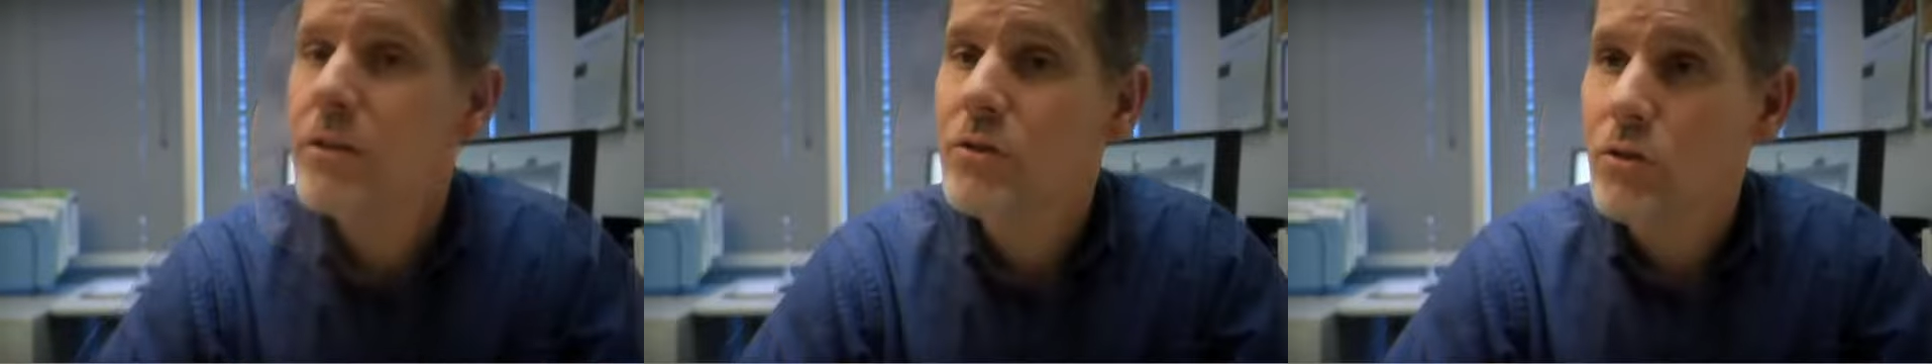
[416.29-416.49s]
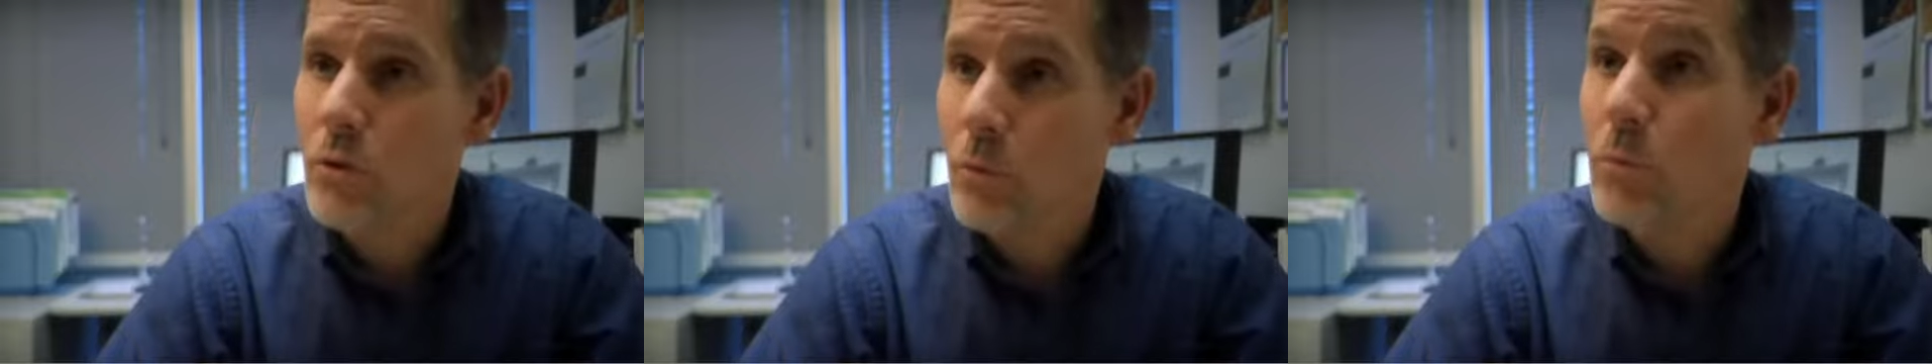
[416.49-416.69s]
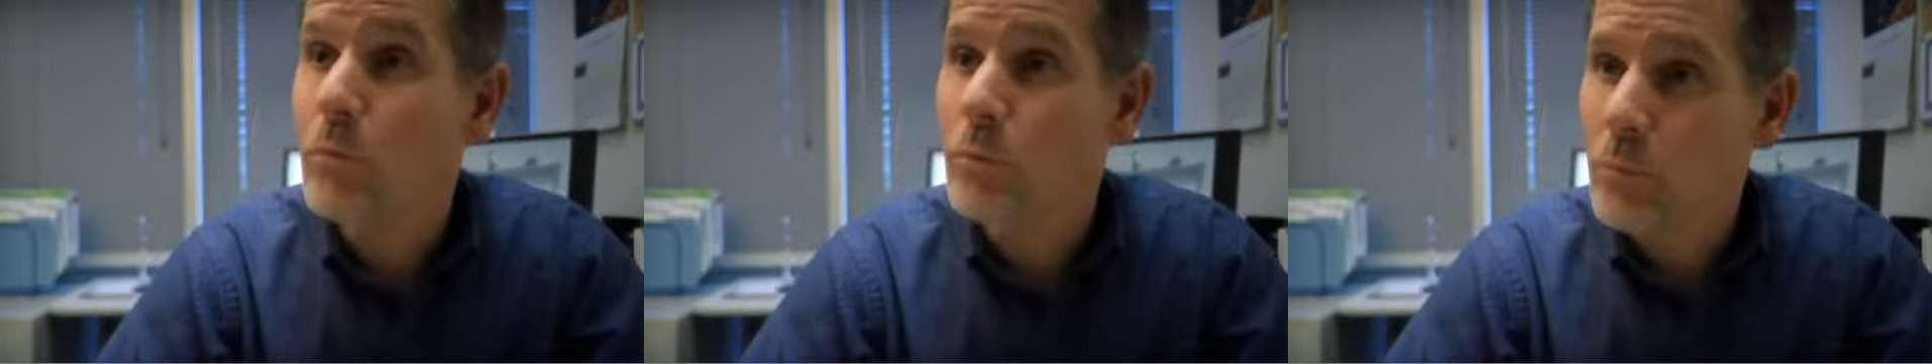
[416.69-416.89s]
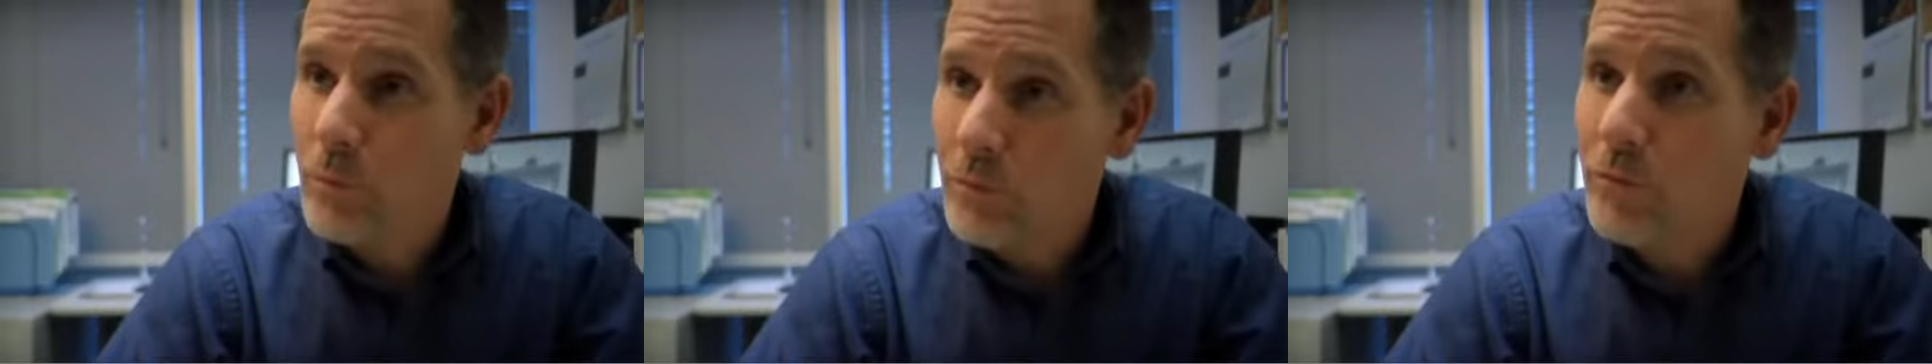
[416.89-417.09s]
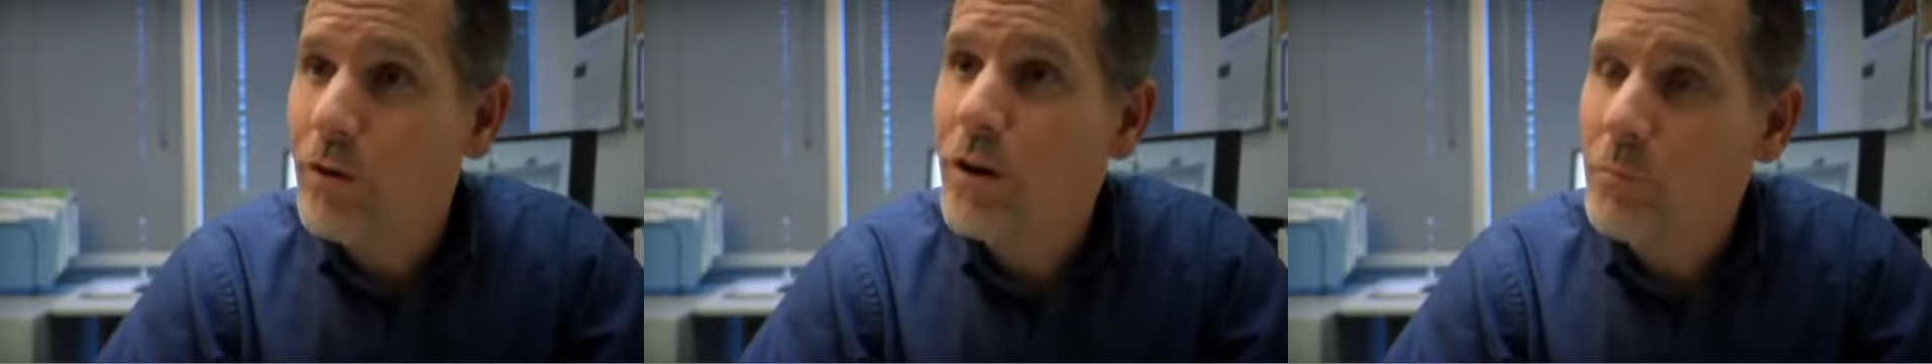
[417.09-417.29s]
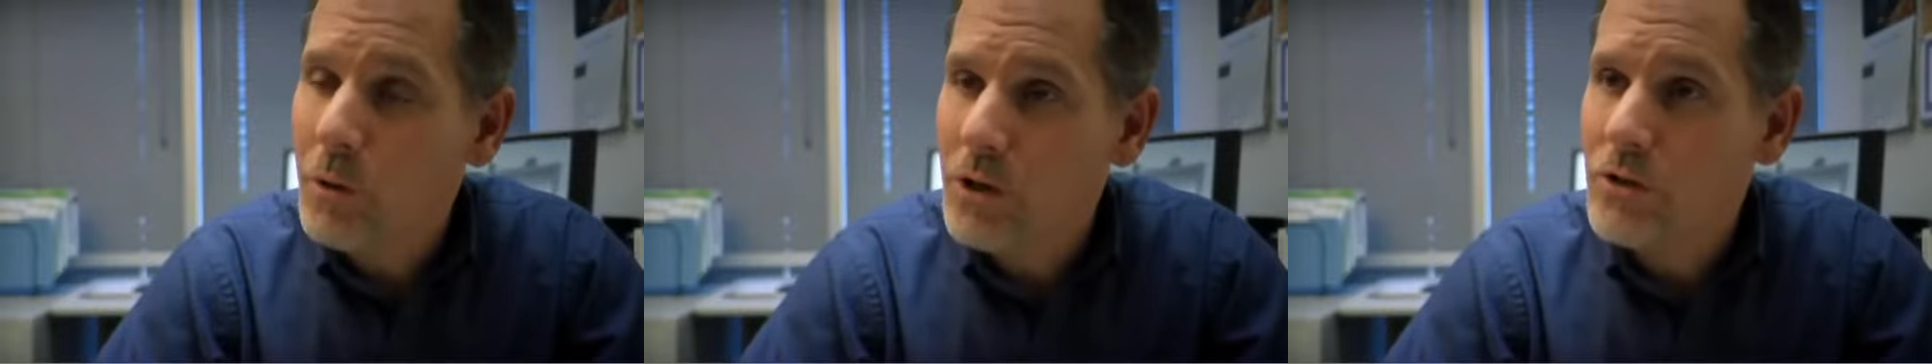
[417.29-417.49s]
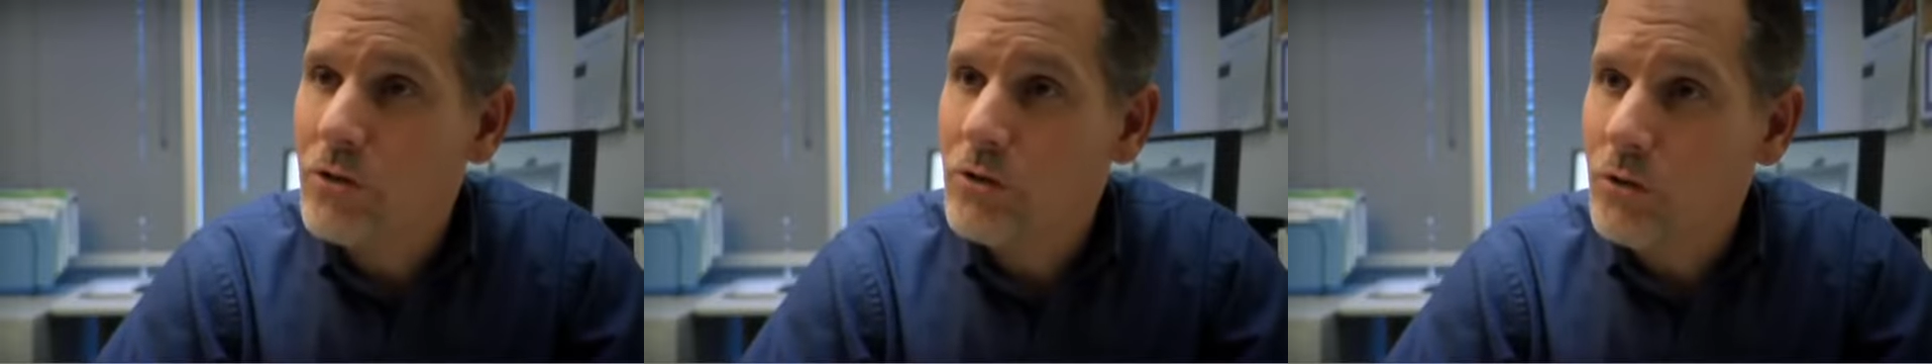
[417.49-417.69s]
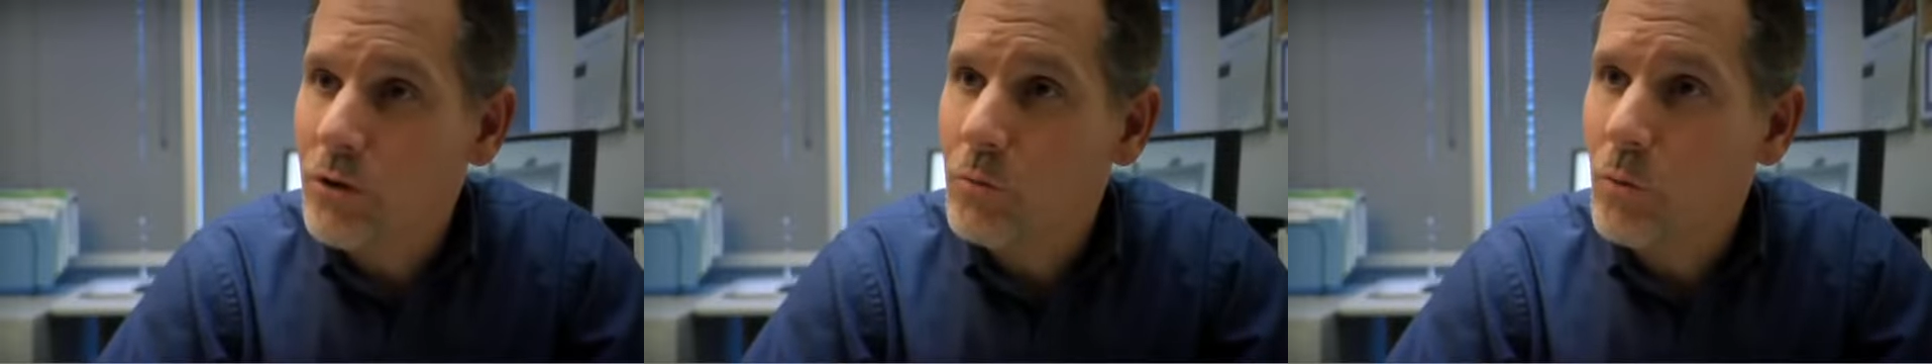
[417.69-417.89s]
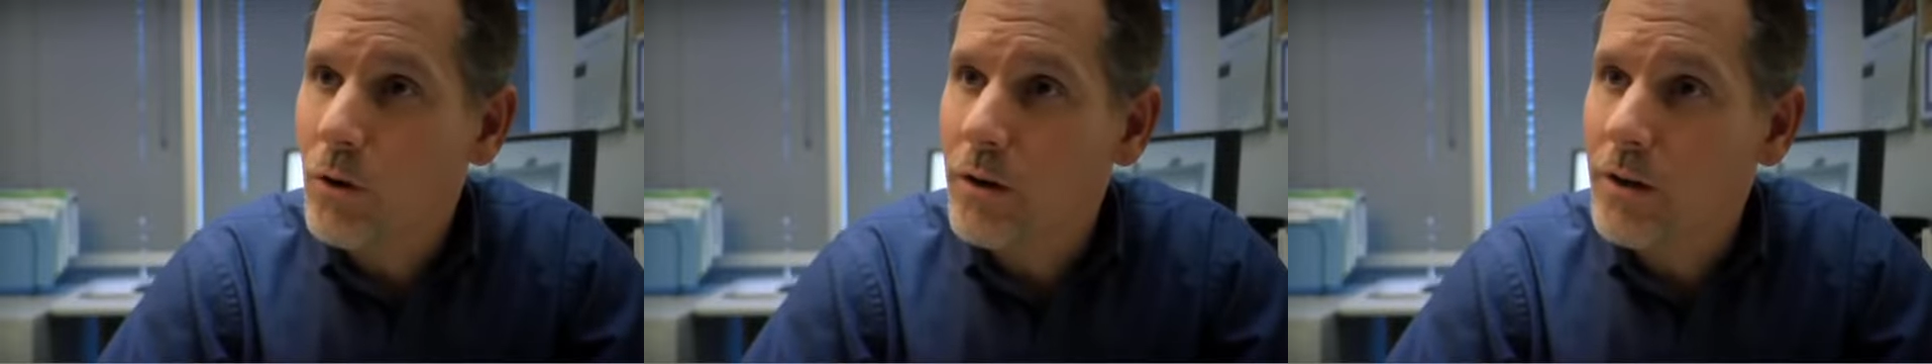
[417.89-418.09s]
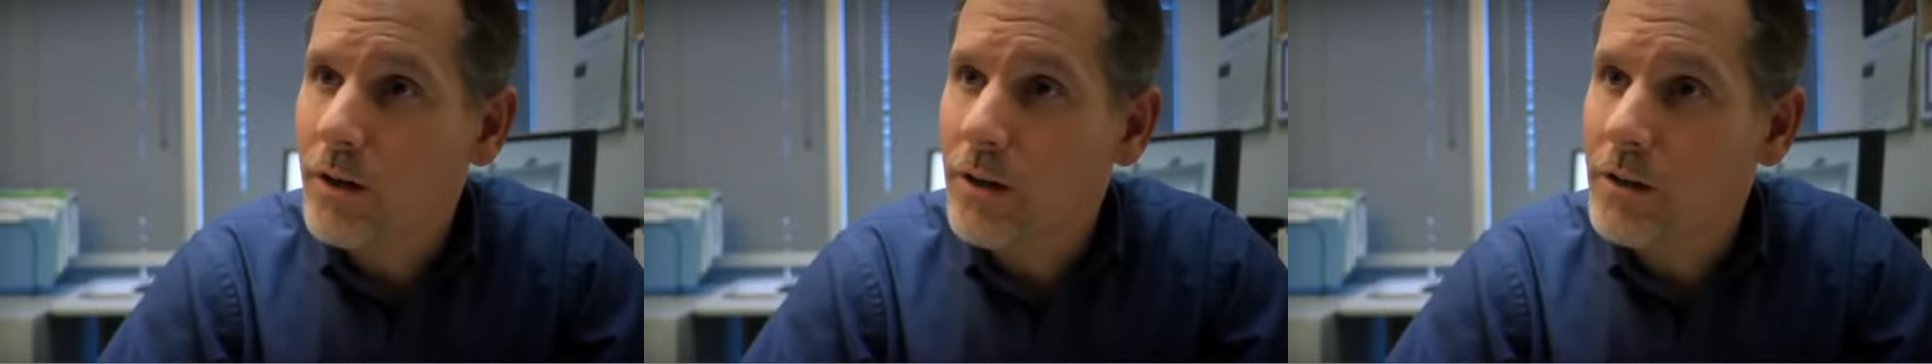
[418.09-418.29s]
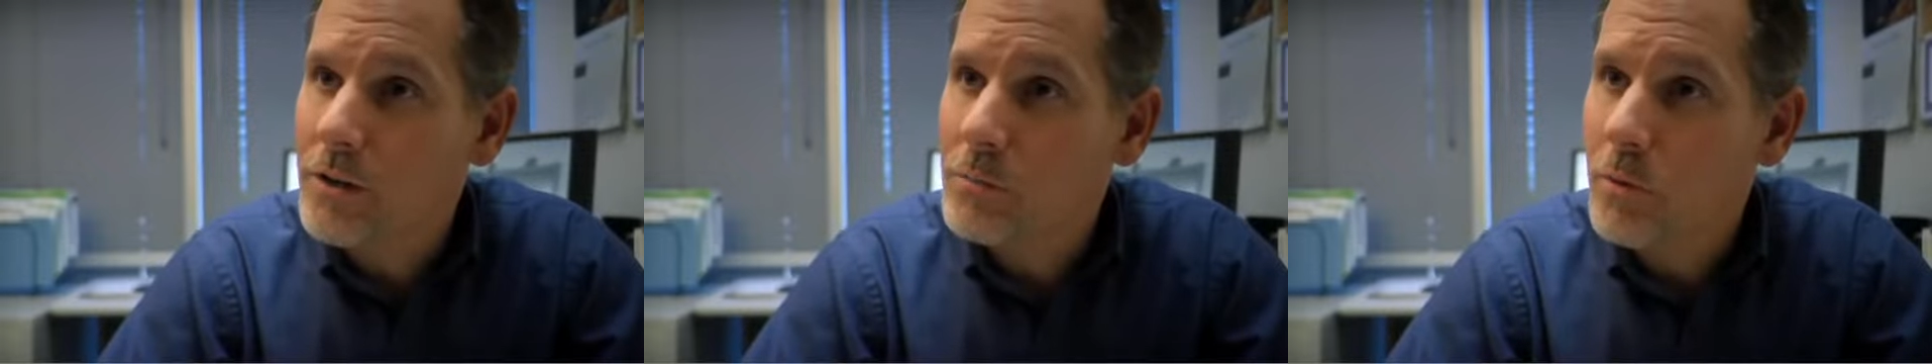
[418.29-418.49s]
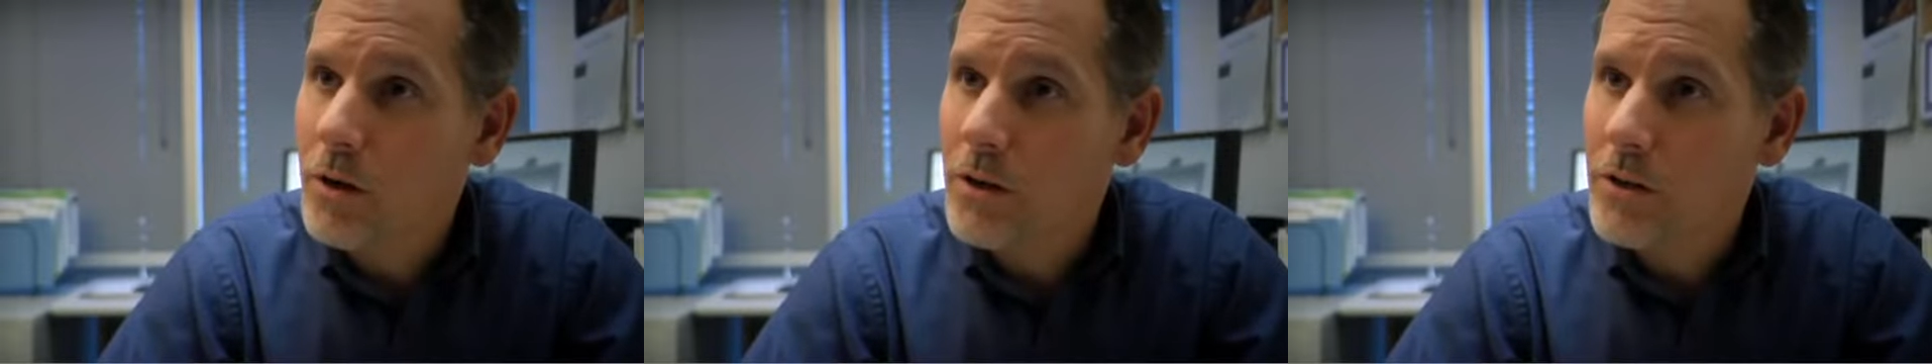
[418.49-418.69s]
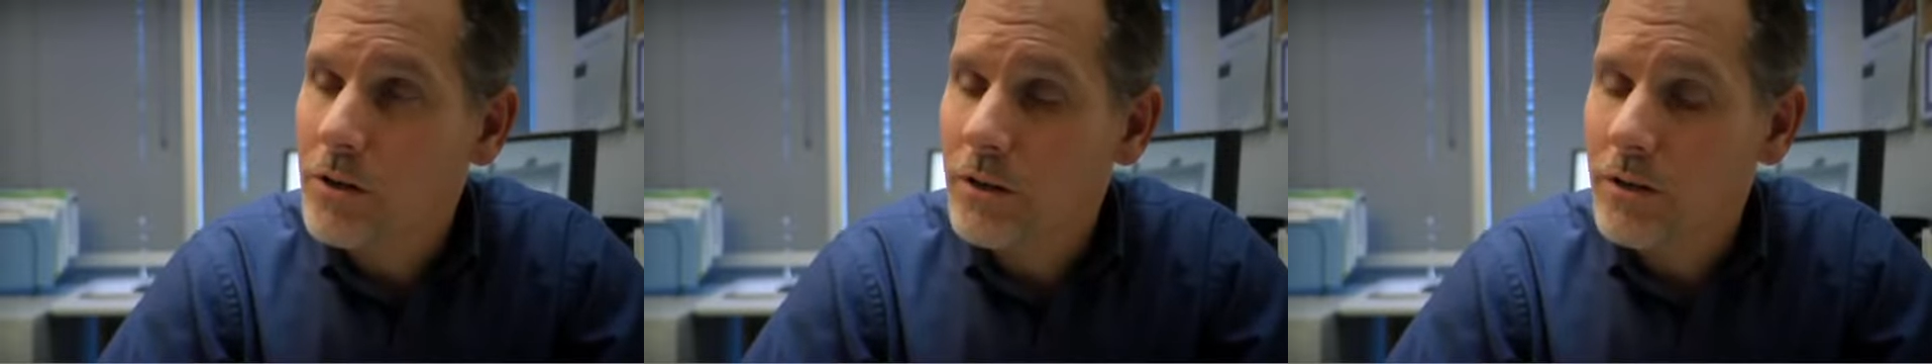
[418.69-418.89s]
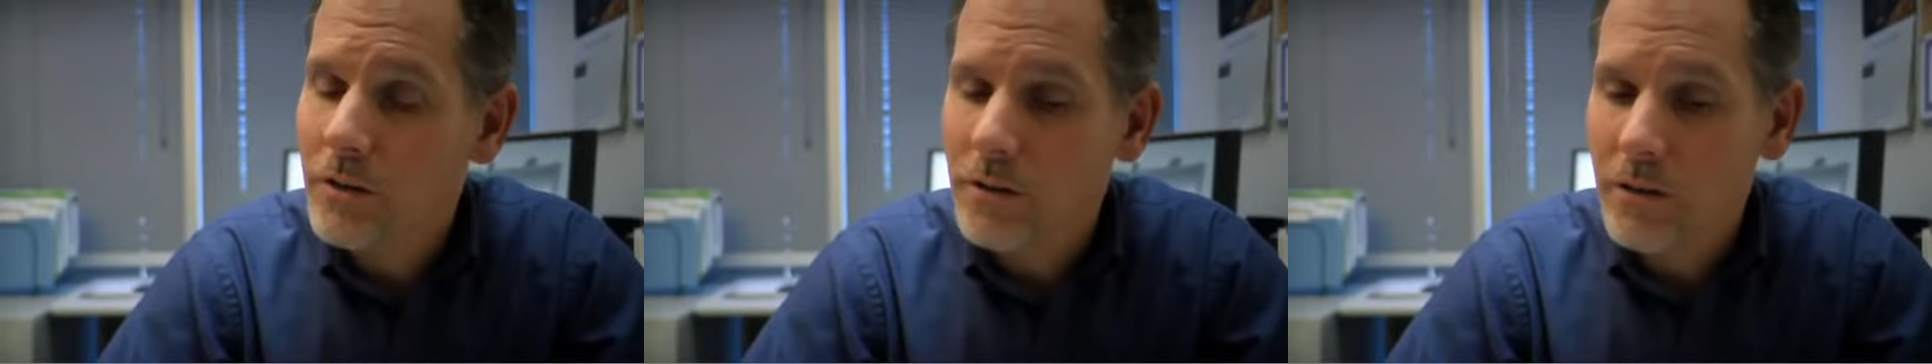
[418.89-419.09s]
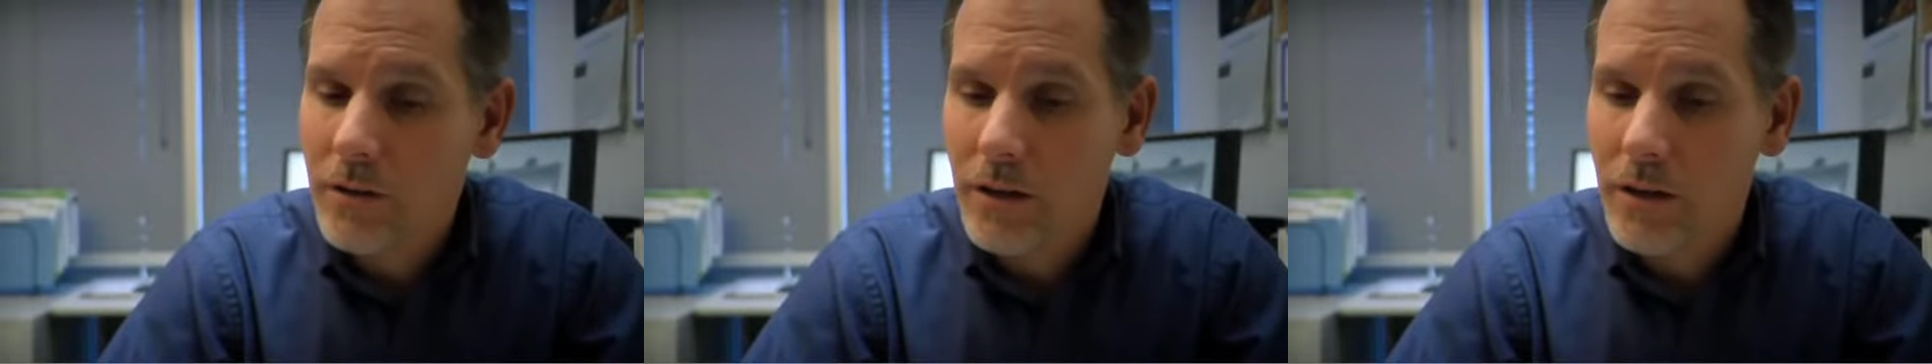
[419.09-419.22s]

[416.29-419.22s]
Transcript: So we very much enjoyed working on this project.